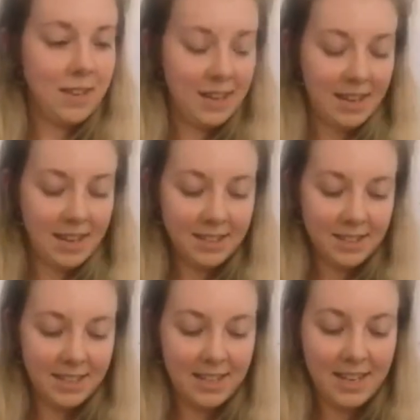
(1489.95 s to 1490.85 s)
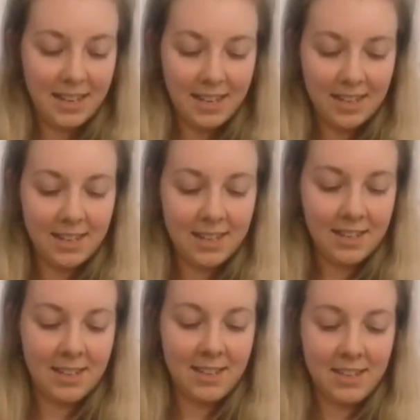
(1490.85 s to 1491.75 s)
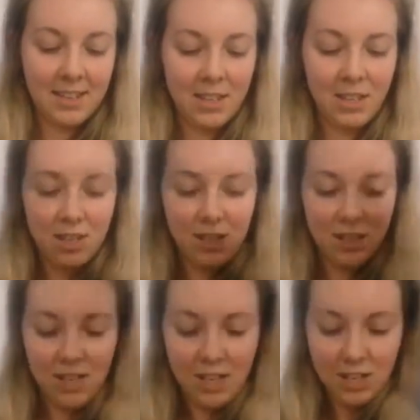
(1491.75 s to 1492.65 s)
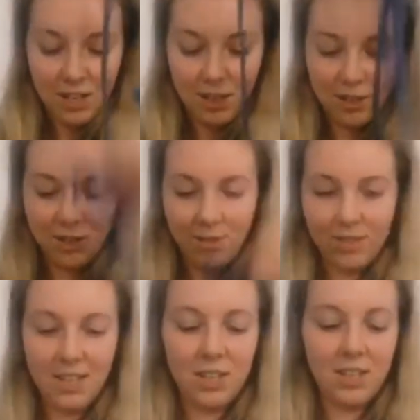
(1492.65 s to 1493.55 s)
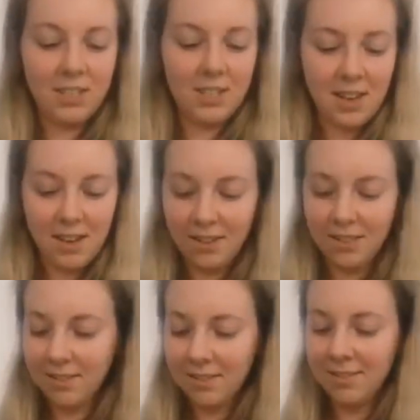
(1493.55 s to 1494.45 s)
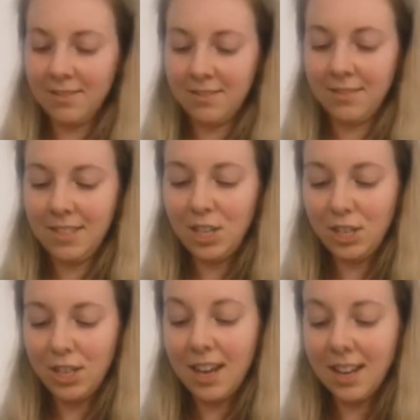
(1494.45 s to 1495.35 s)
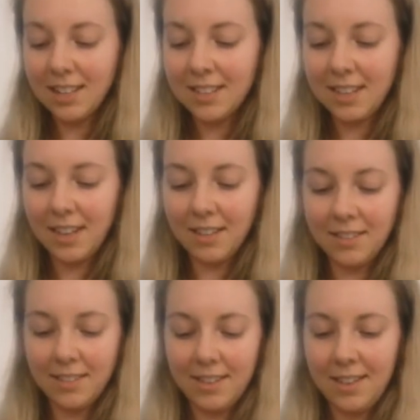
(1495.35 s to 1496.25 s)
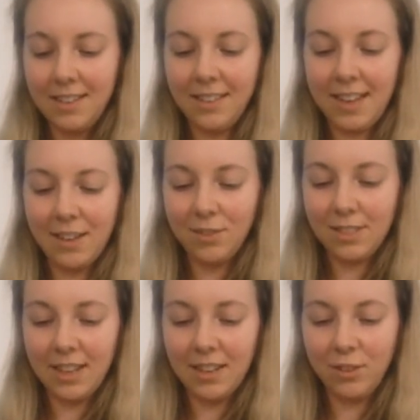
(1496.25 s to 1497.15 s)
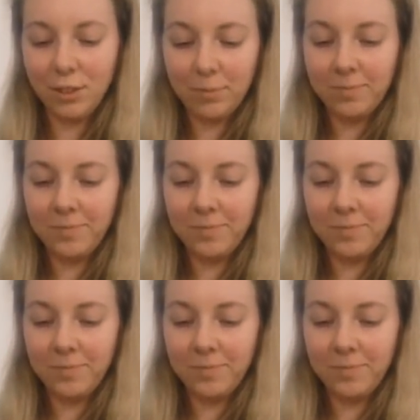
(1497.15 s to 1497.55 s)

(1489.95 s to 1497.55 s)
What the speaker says: And in t-shirt, good old t-shirt style, t-shirt yarn style, it'll get all tangled up.